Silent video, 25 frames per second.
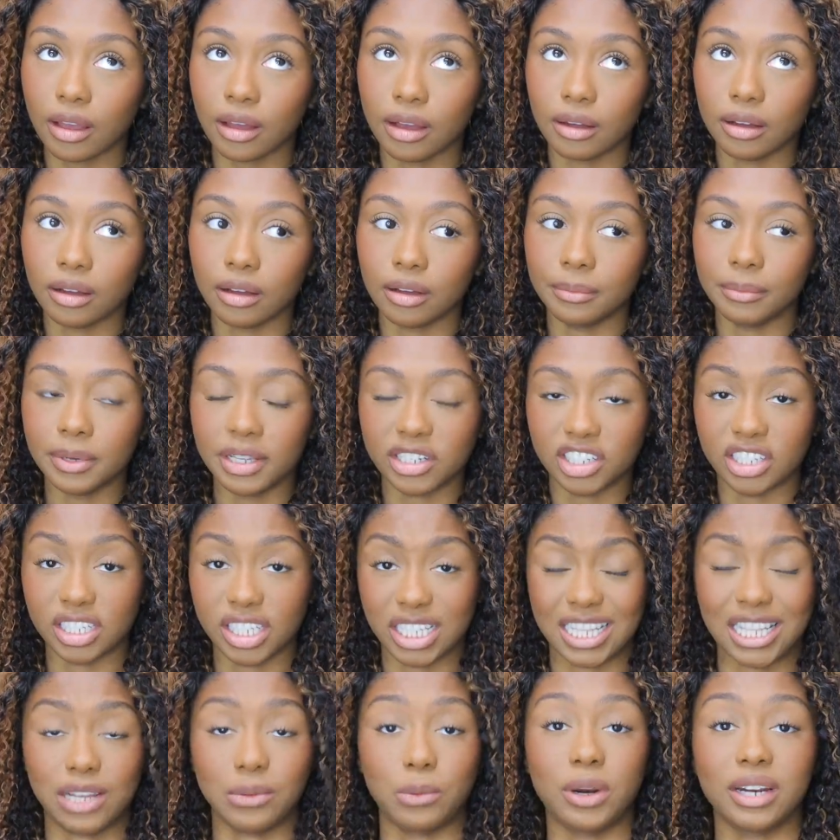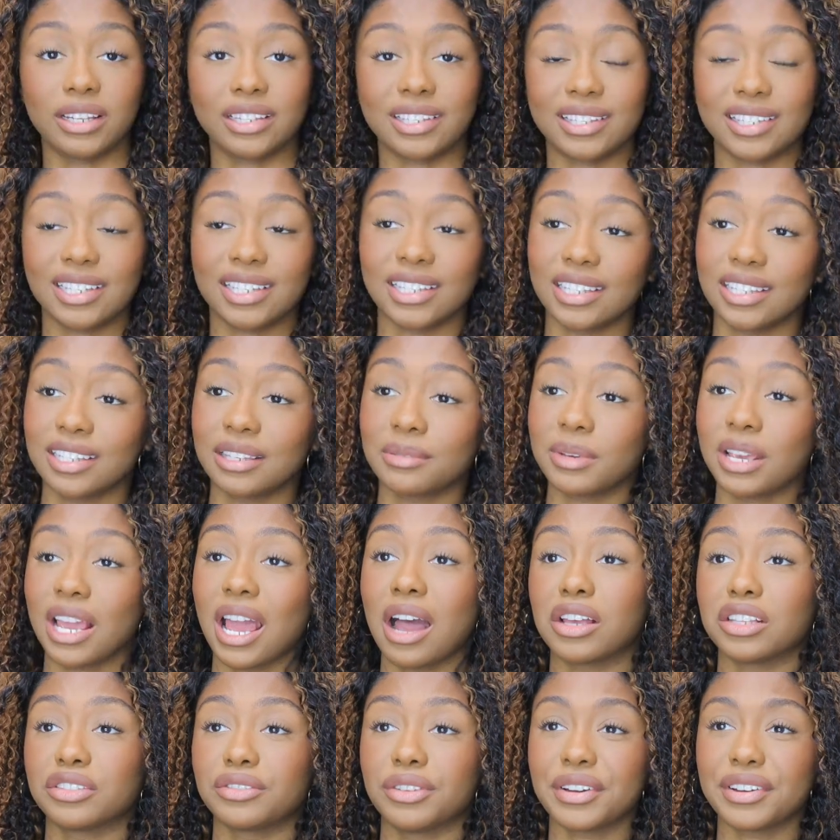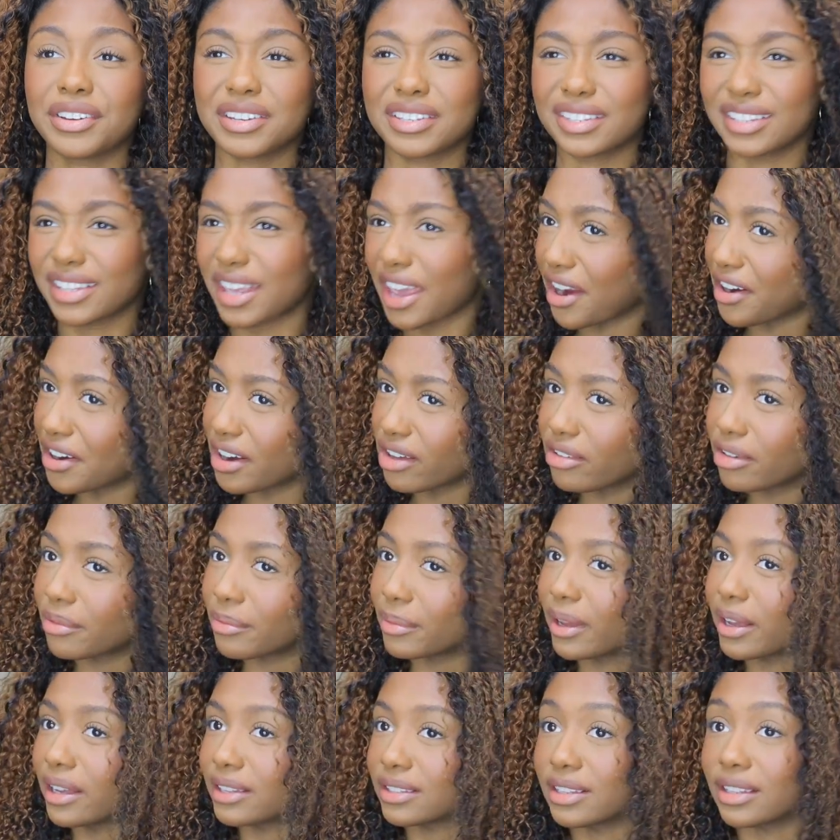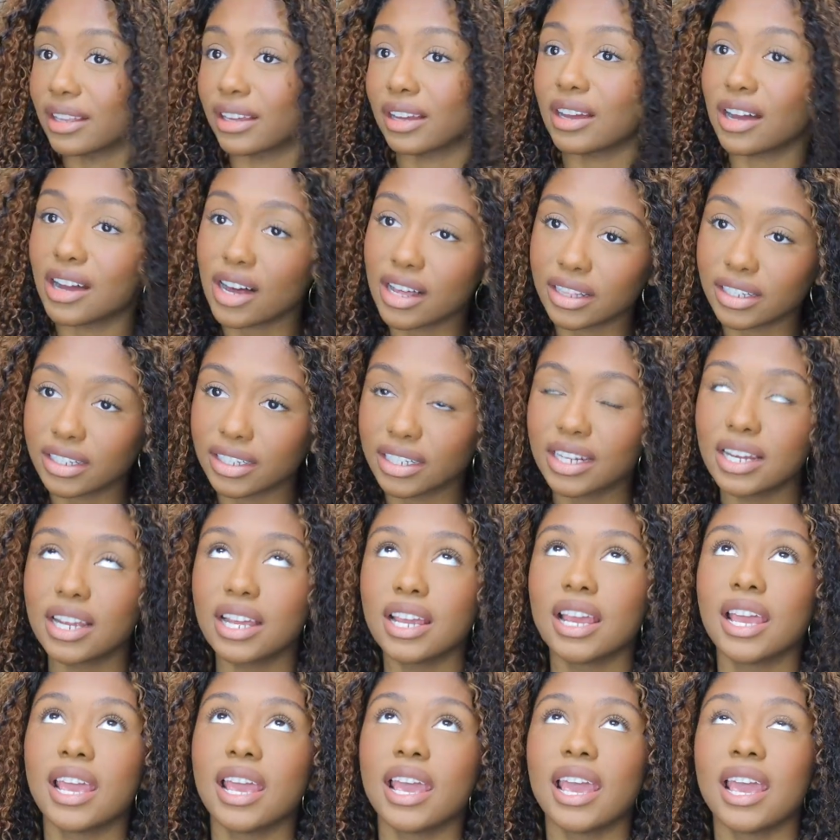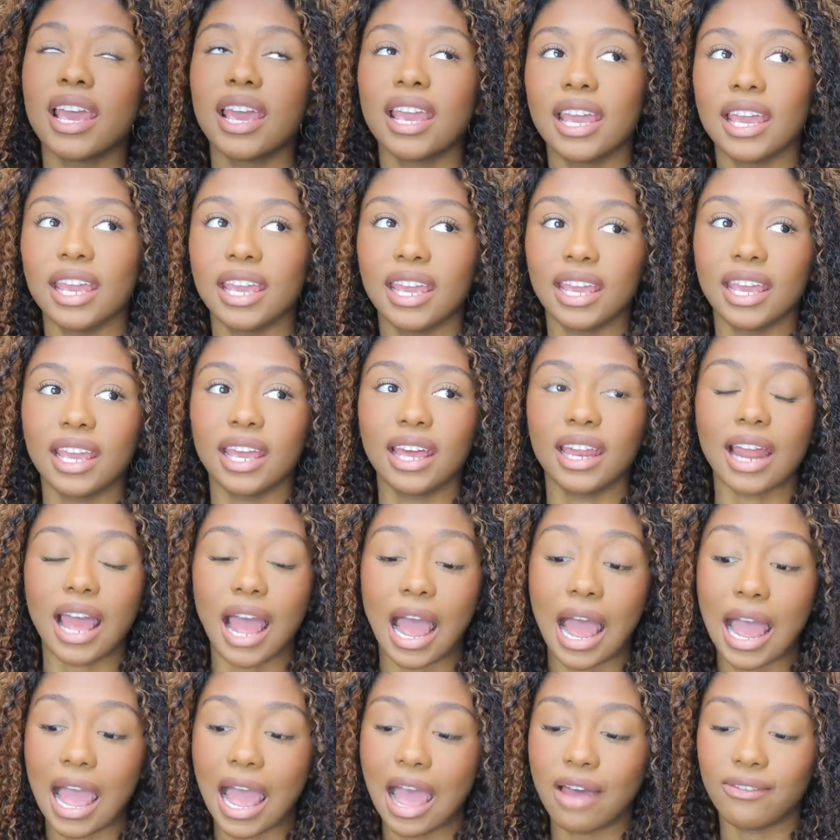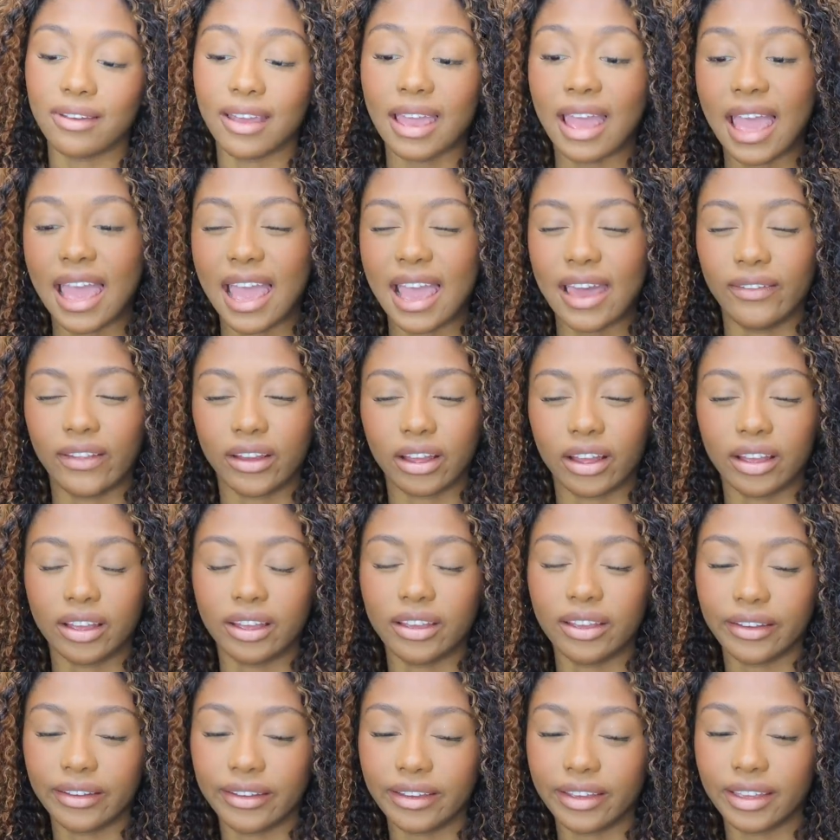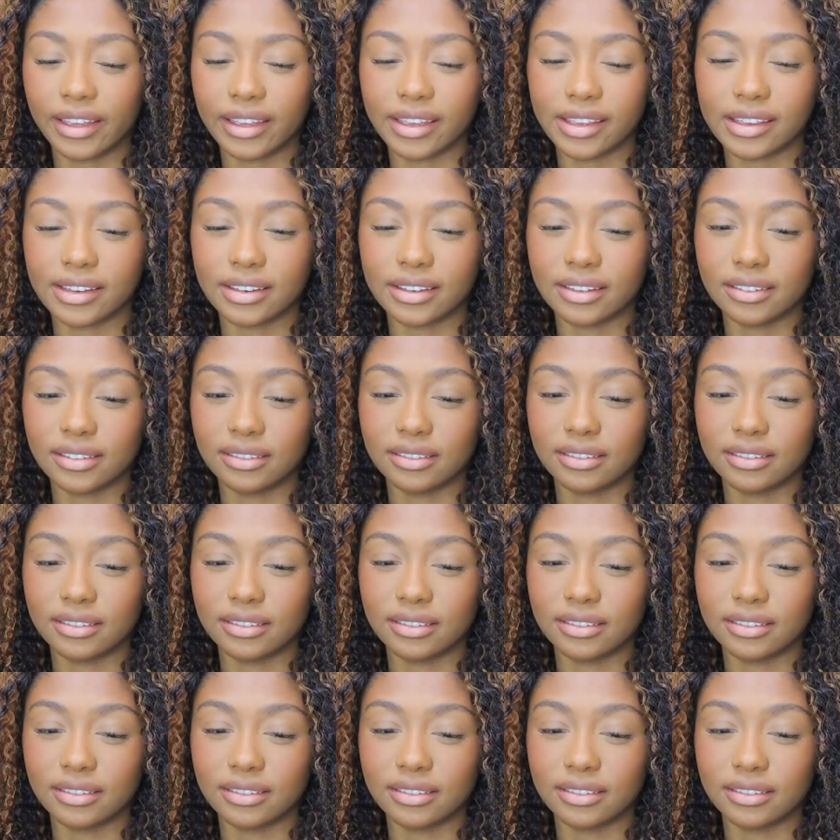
uh, mentioned that they wanted to send it to me, I was very scared of it because of the color. And I haven't had like a good